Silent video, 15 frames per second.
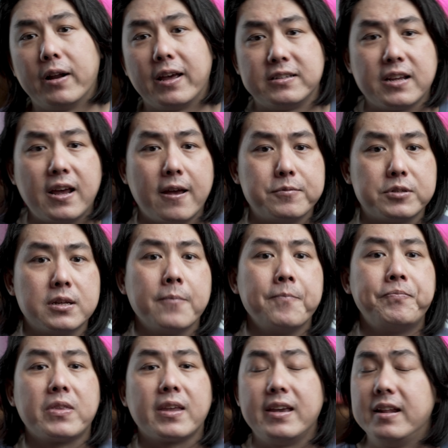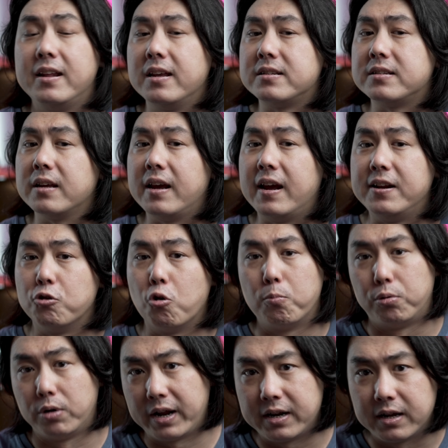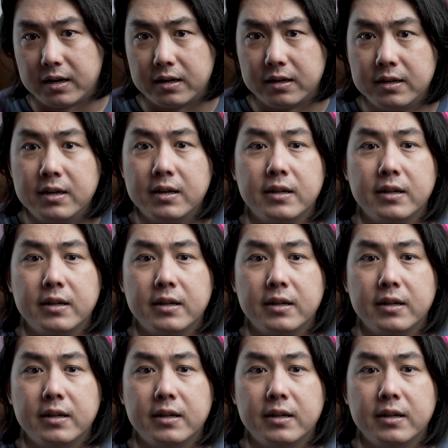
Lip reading: exams, it is a no-brainer.